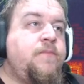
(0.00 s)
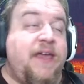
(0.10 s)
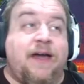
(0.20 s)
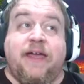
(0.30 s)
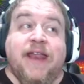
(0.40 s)

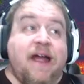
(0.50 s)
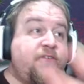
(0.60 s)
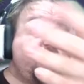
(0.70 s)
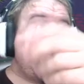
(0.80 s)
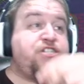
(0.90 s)
Yeah, an
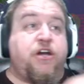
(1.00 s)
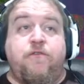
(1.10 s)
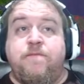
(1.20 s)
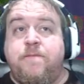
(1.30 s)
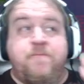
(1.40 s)
Average
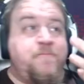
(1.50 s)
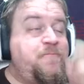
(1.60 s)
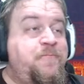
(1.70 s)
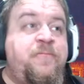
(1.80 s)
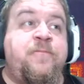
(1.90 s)
Joe.
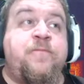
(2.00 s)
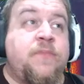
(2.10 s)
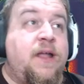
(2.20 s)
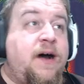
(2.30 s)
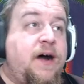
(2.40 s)

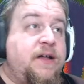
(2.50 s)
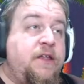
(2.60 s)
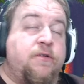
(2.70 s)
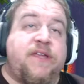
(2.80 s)
You know,